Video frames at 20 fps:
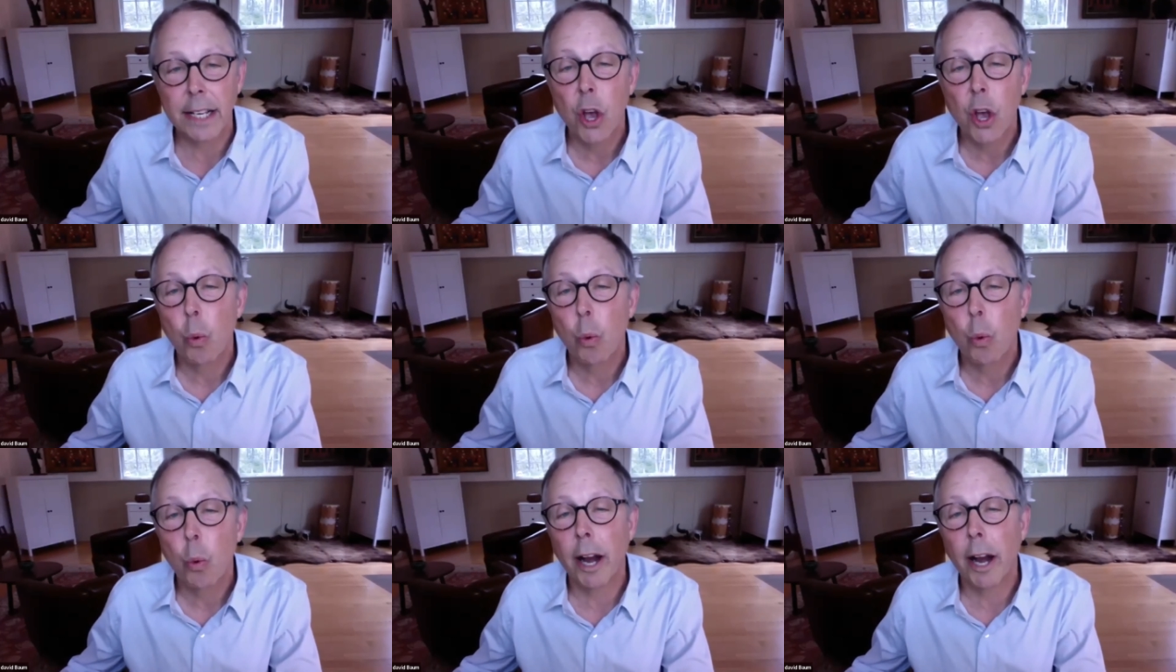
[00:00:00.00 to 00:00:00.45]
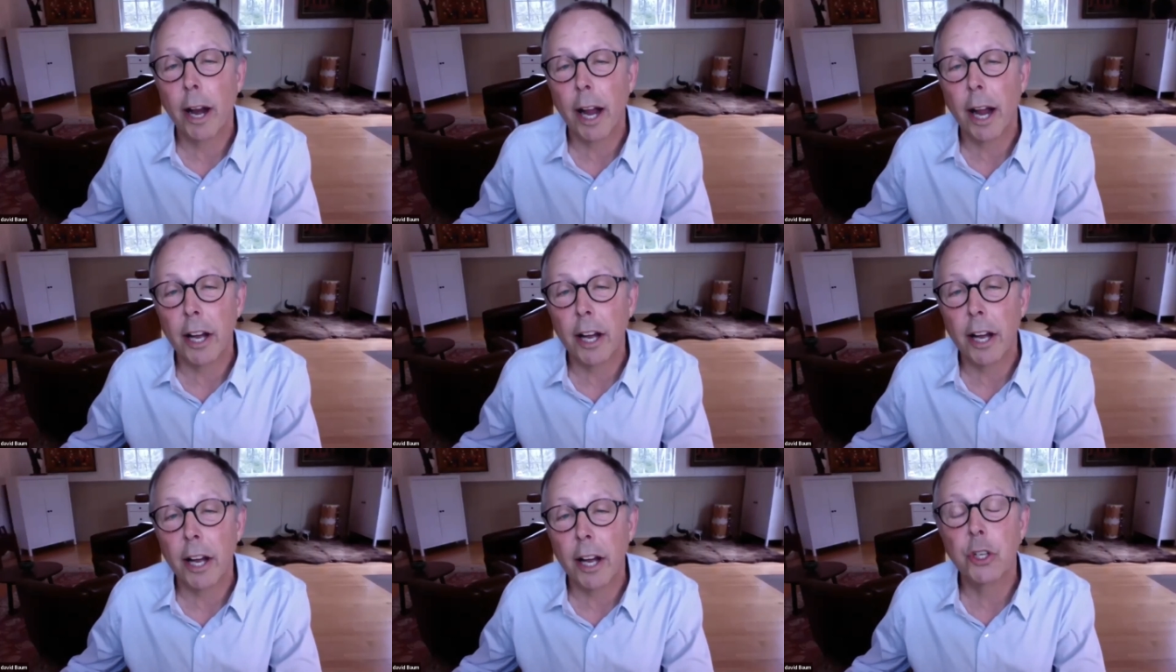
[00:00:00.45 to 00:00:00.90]
where I
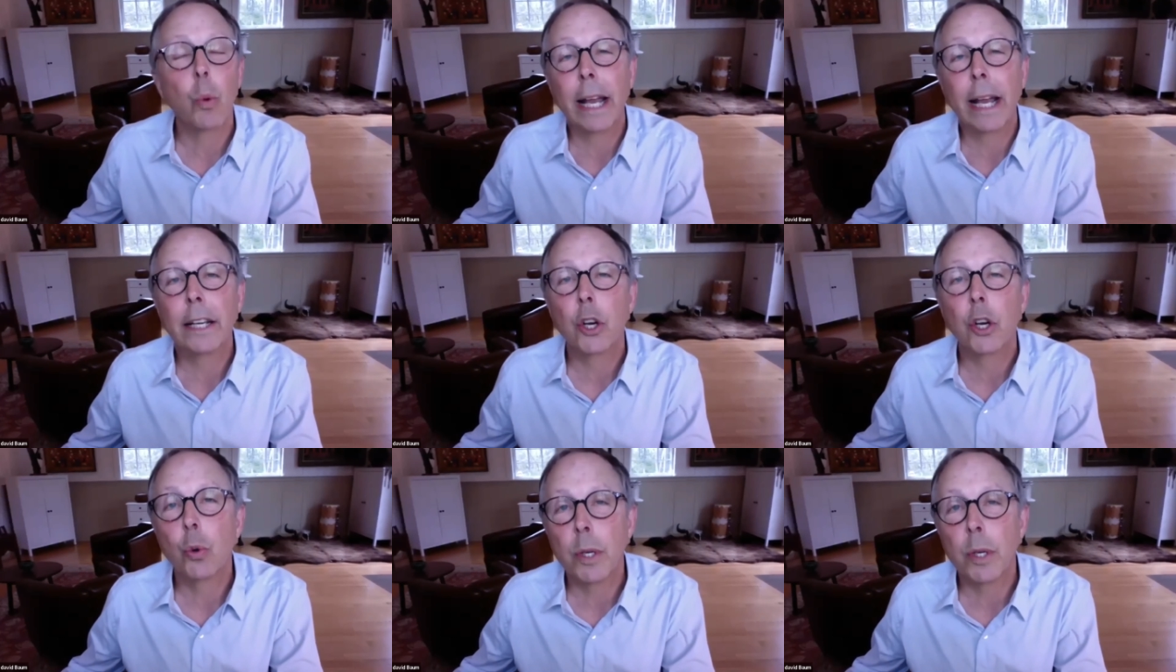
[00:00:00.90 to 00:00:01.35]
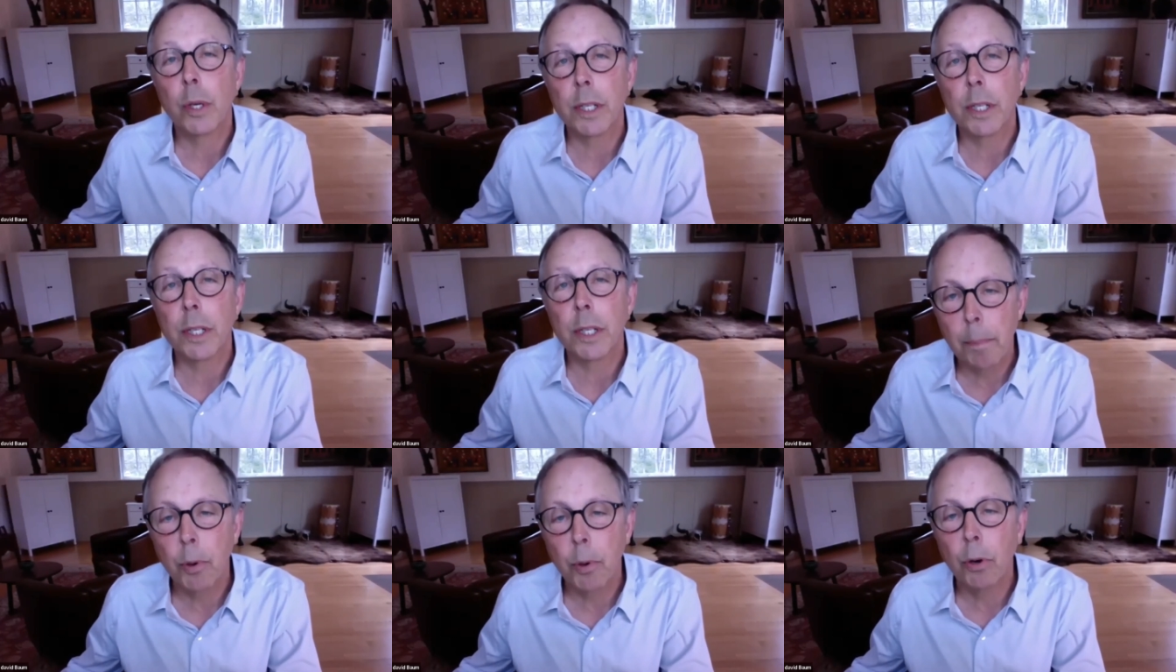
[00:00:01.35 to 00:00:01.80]
underwent
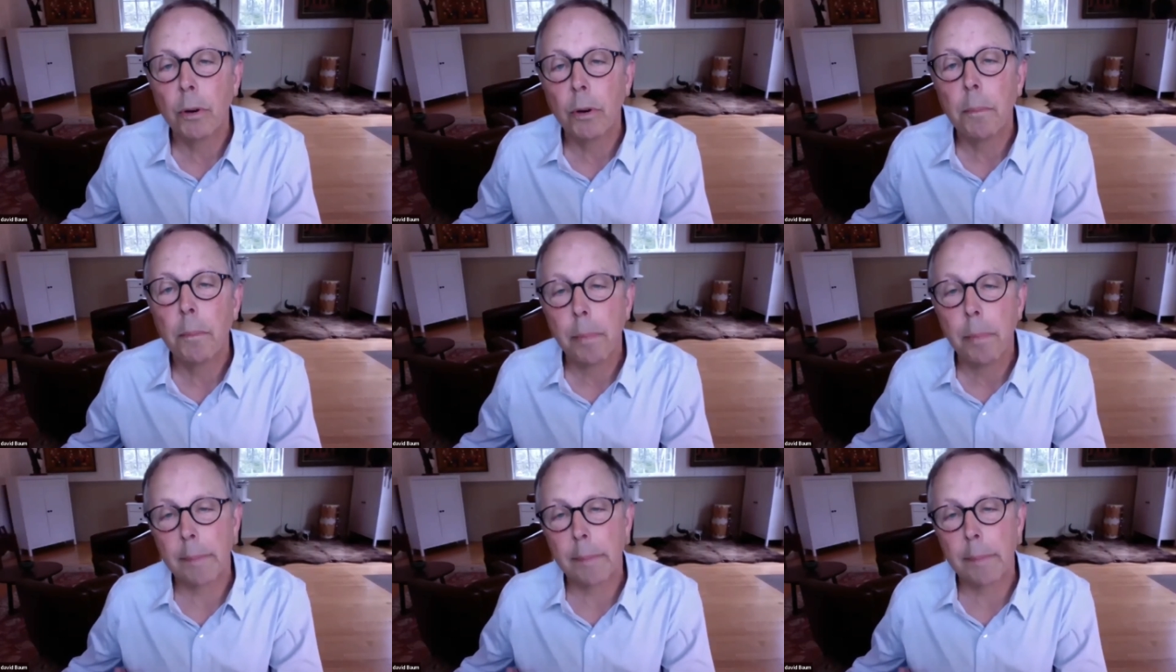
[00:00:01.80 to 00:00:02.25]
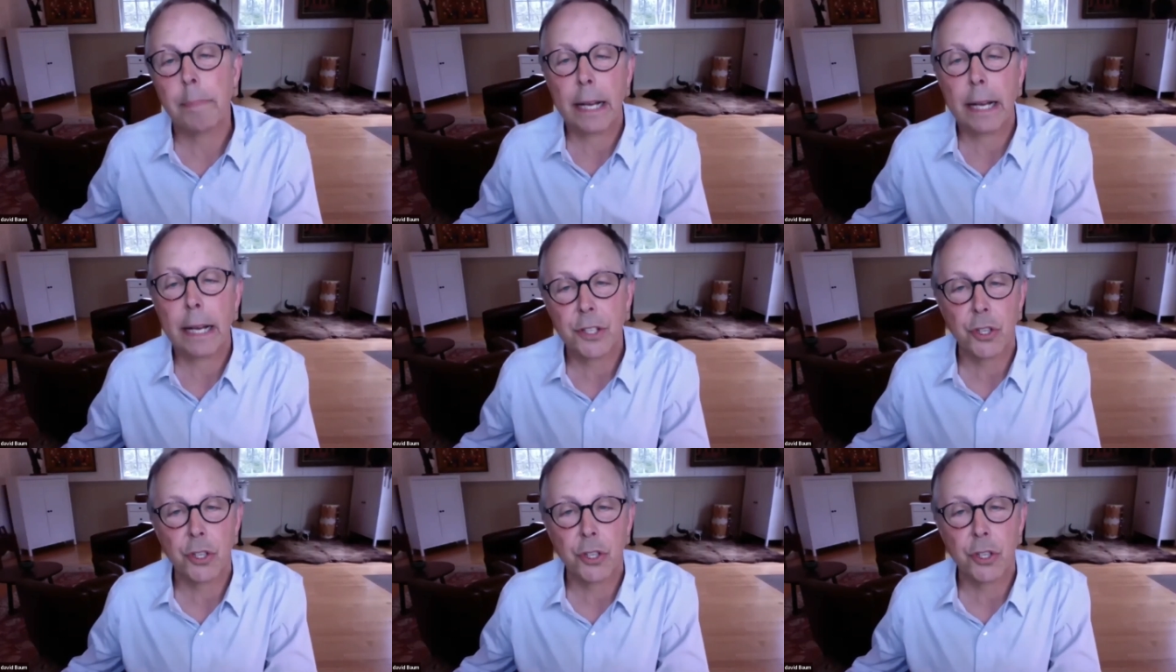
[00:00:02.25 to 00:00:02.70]
quintuple bypass
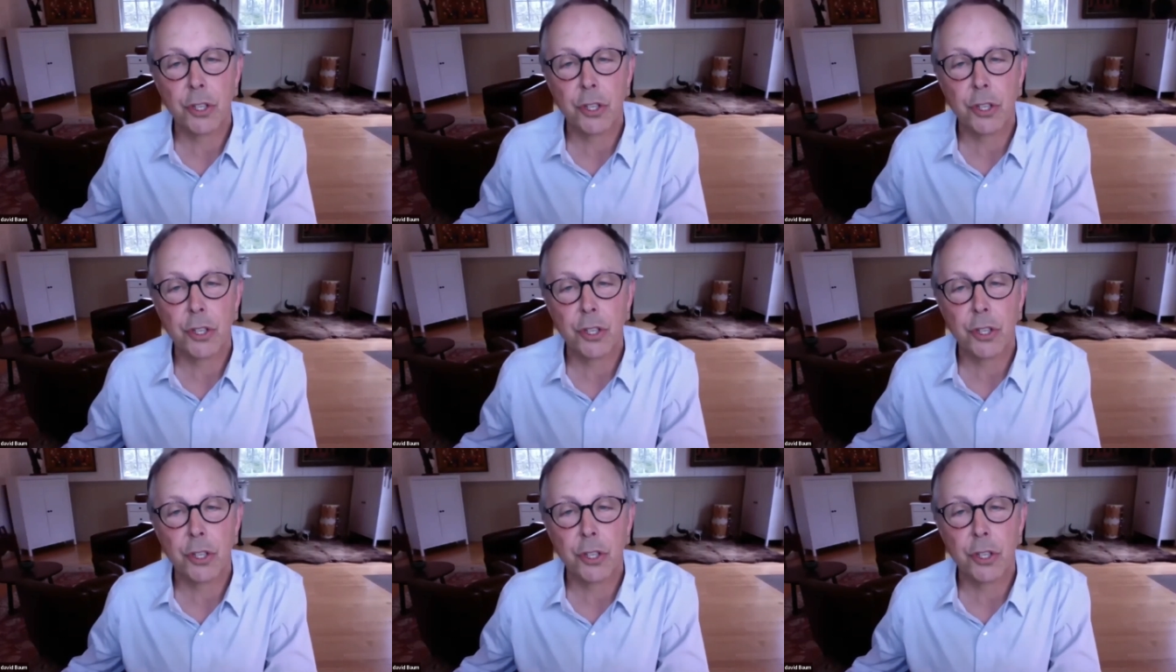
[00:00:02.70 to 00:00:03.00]
surgery.